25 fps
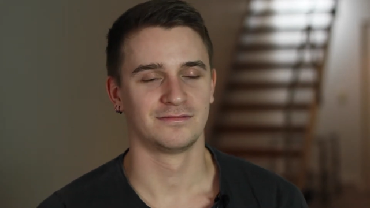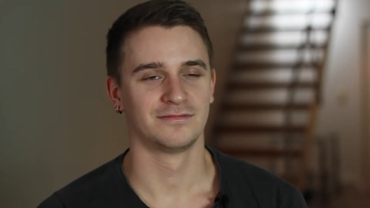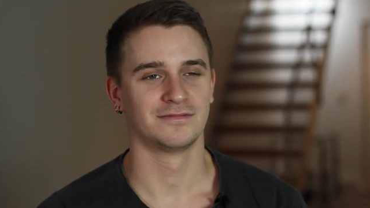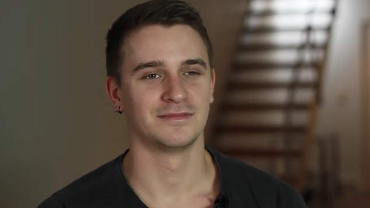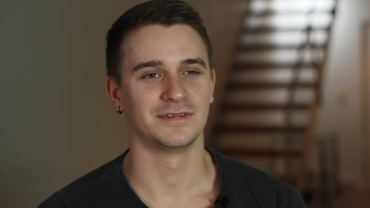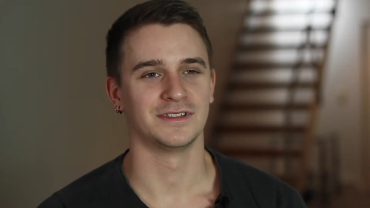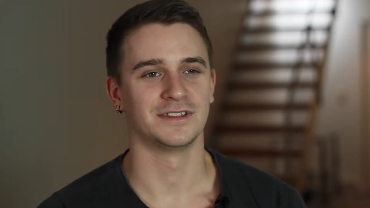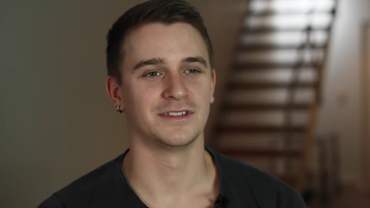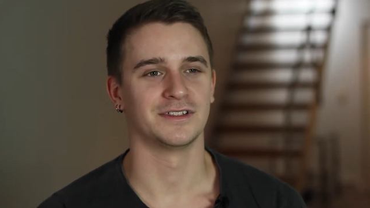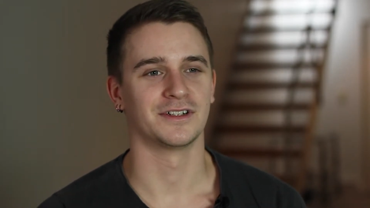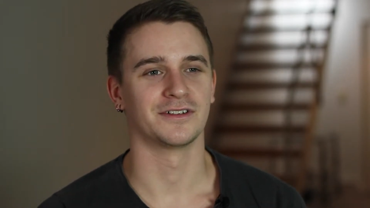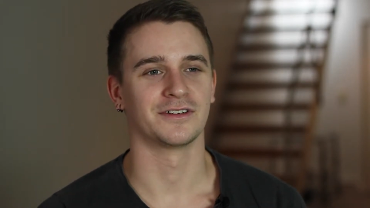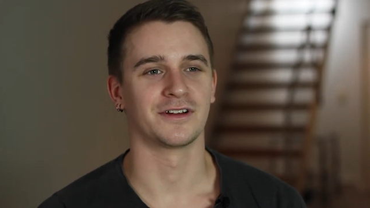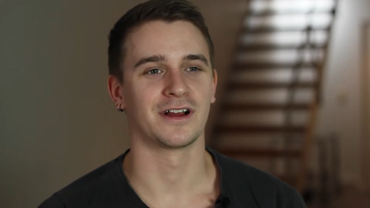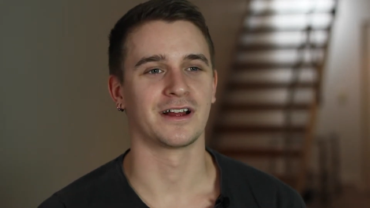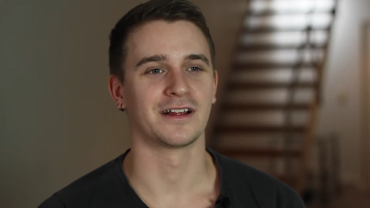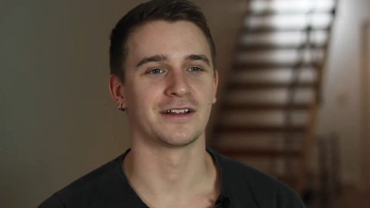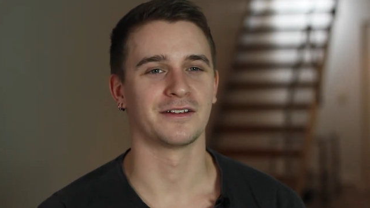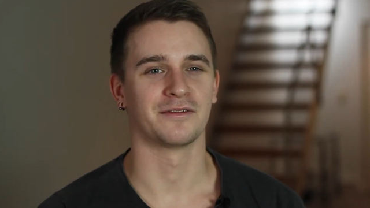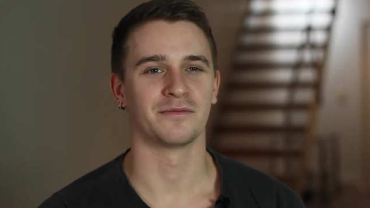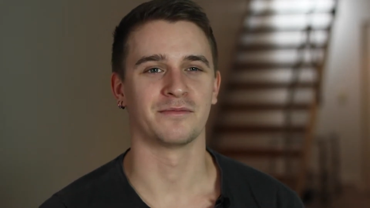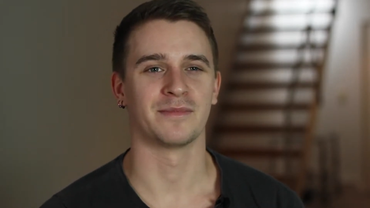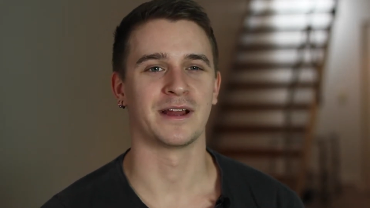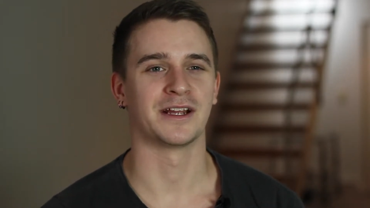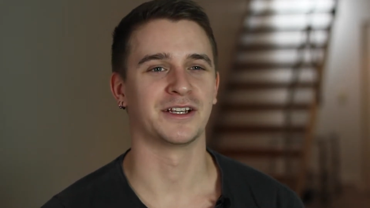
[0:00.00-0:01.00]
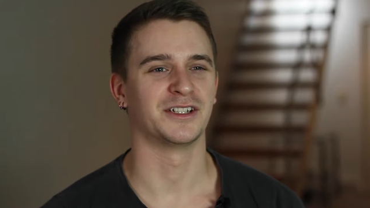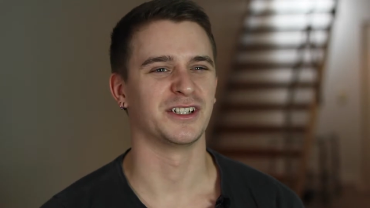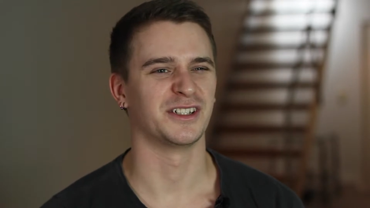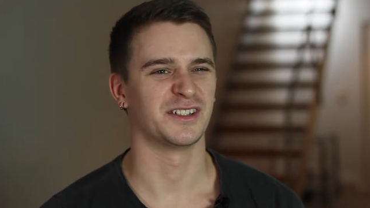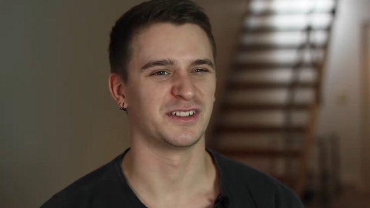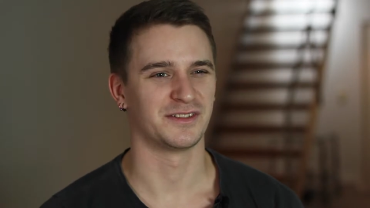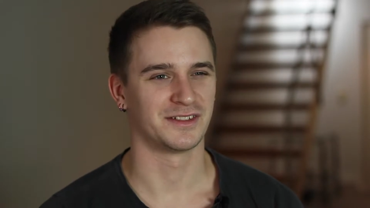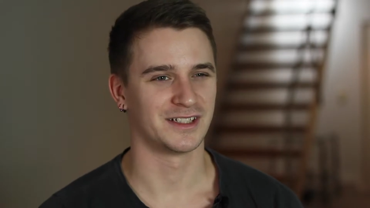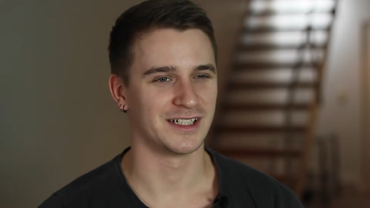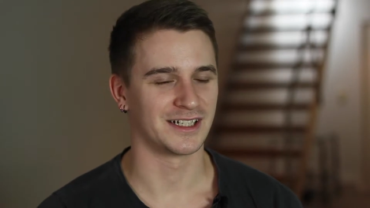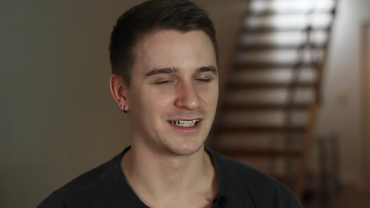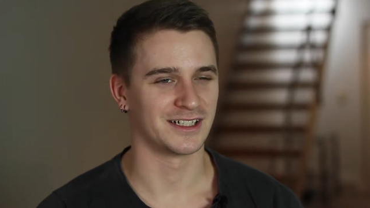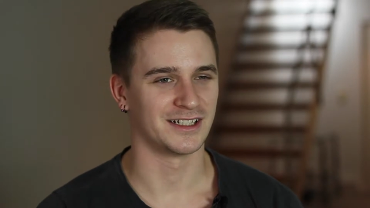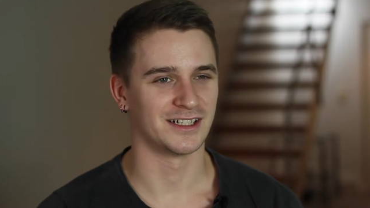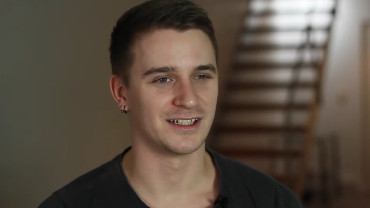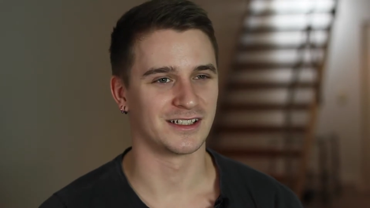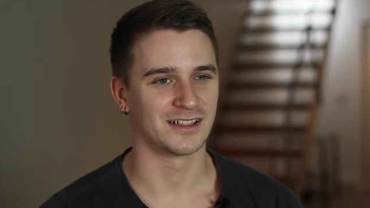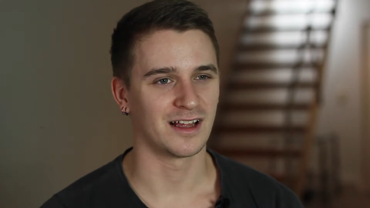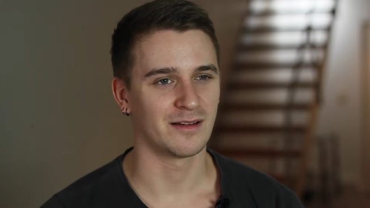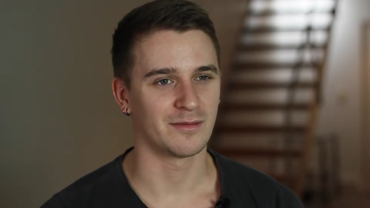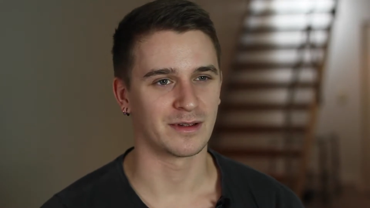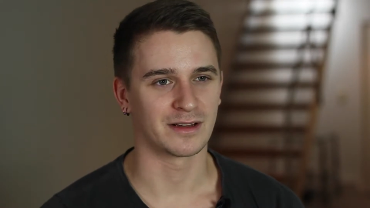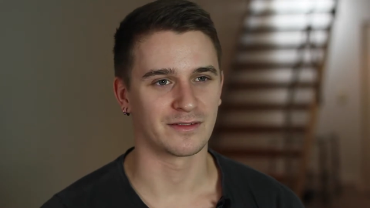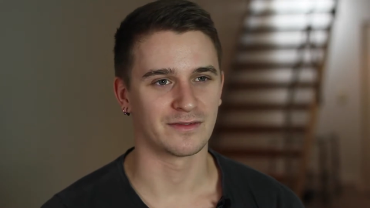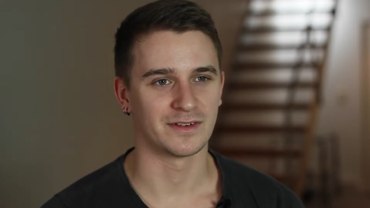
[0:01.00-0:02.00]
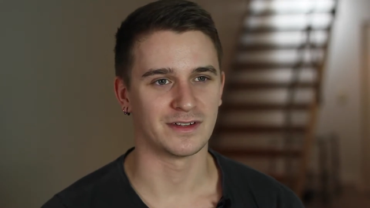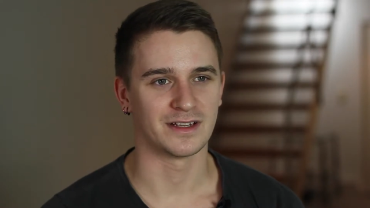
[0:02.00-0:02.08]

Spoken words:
it makes you sick in your stomach for